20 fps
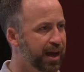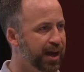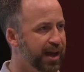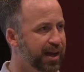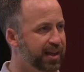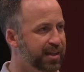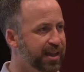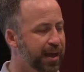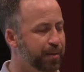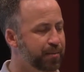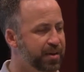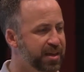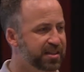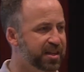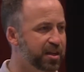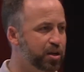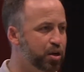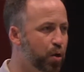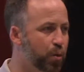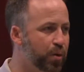And that means
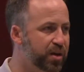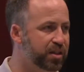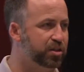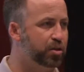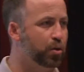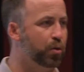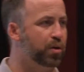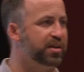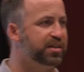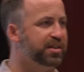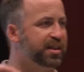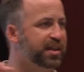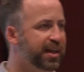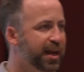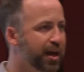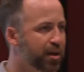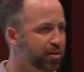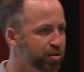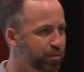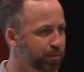that no one's going to city
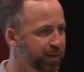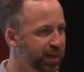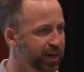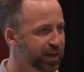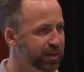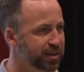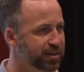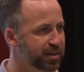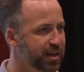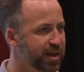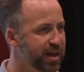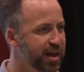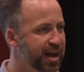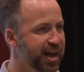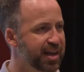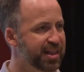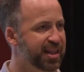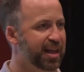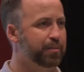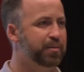council meetings.
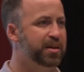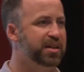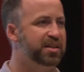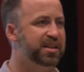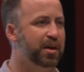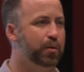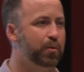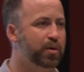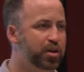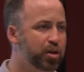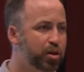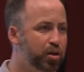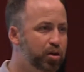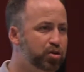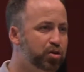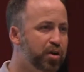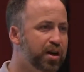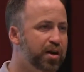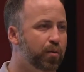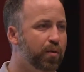And that means that when
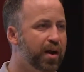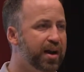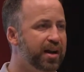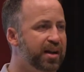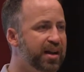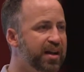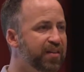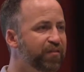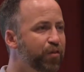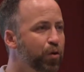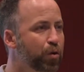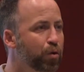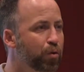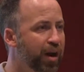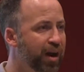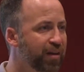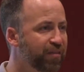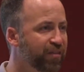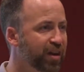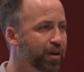you're trying to write an
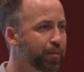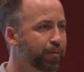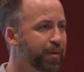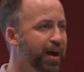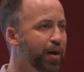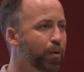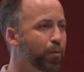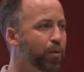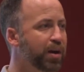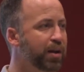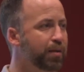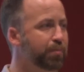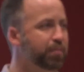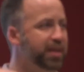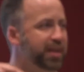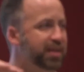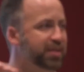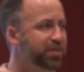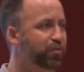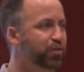infographic about what it
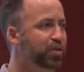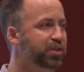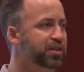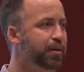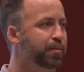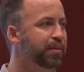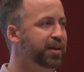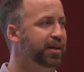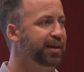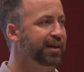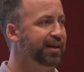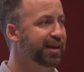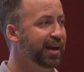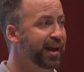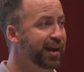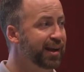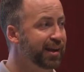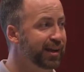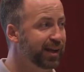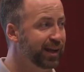means for somebody in
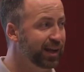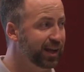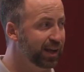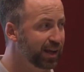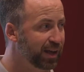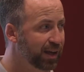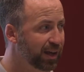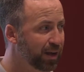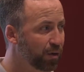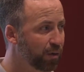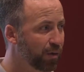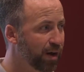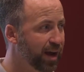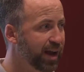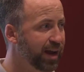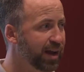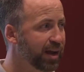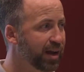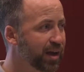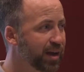Katy,
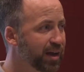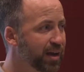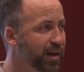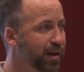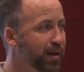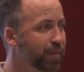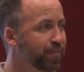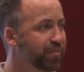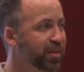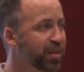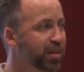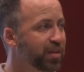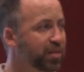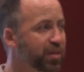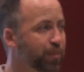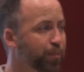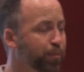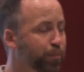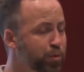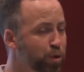right?
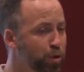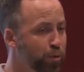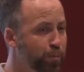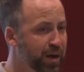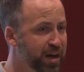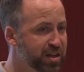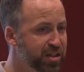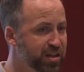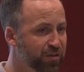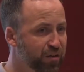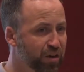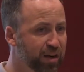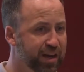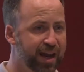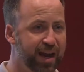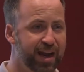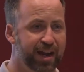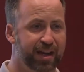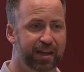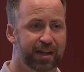The new budget for
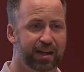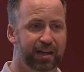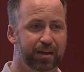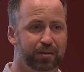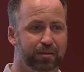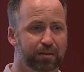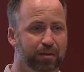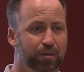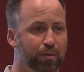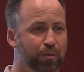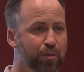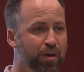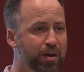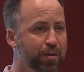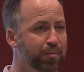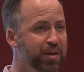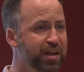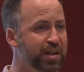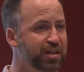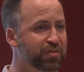Katy, what
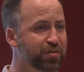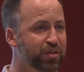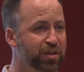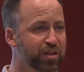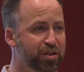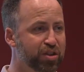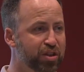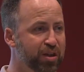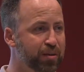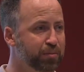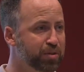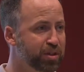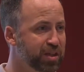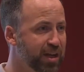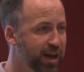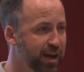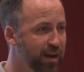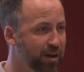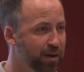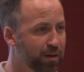it means for the SHIP
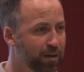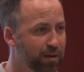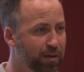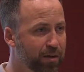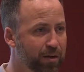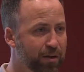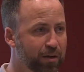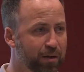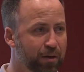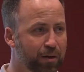channel,